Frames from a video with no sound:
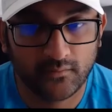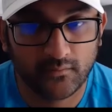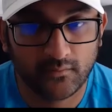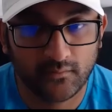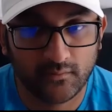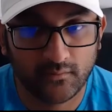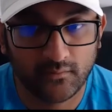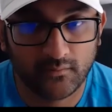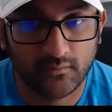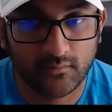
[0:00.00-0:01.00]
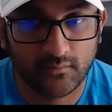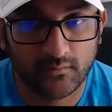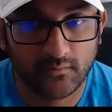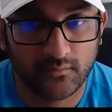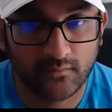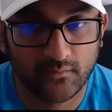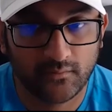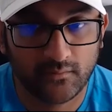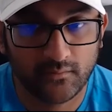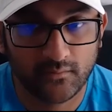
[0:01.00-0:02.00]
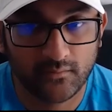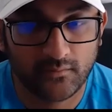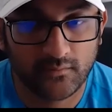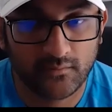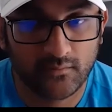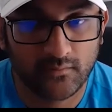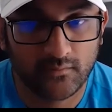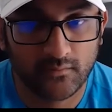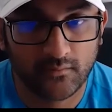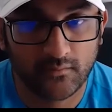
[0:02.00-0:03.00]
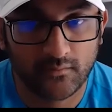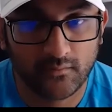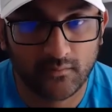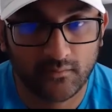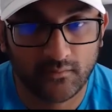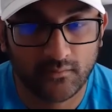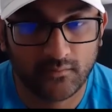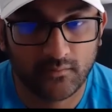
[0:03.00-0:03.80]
This person isn't speaking.